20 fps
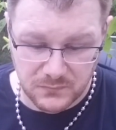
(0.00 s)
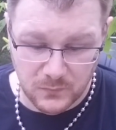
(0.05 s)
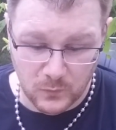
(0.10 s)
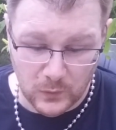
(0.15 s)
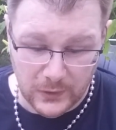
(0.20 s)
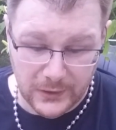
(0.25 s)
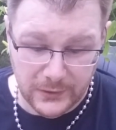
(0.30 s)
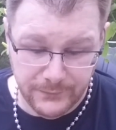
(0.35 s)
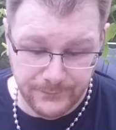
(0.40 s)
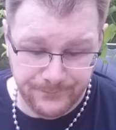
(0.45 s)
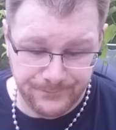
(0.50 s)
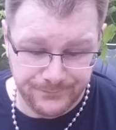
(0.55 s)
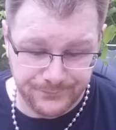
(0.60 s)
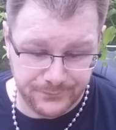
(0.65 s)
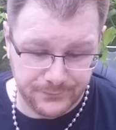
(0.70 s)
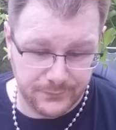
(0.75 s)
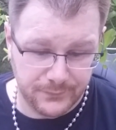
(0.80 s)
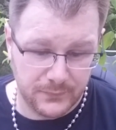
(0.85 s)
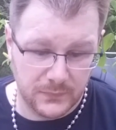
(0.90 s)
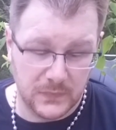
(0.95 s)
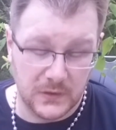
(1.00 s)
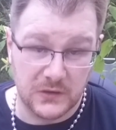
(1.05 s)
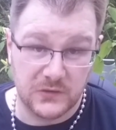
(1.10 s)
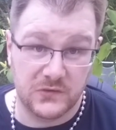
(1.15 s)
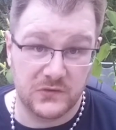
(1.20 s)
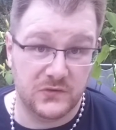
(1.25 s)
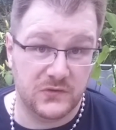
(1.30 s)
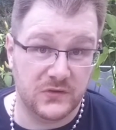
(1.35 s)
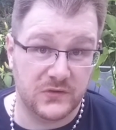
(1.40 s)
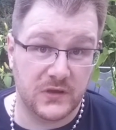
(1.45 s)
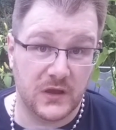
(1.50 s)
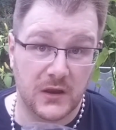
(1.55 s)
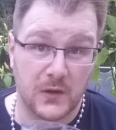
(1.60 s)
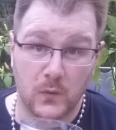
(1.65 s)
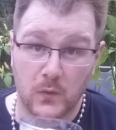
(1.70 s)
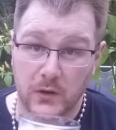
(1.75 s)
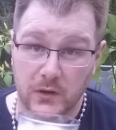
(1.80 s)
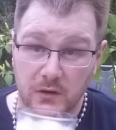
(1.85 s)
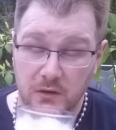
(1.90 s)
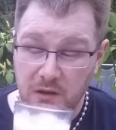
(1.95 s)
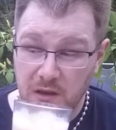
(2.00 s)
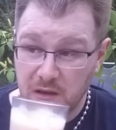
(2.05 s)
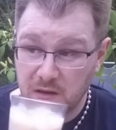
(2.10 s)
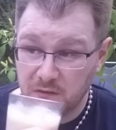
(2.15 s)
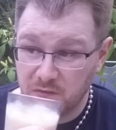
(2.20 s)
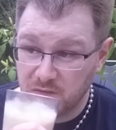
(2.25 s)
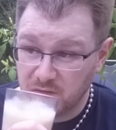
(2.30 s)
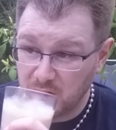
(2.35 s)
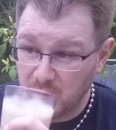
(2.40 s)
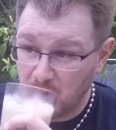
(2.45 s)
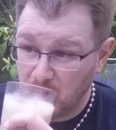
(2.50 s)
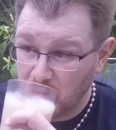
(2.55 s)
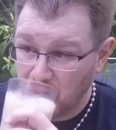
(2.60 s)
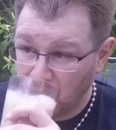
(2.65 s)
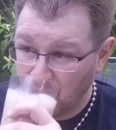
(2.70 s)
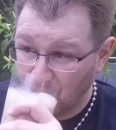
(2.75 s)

well, this is just getting watered down, so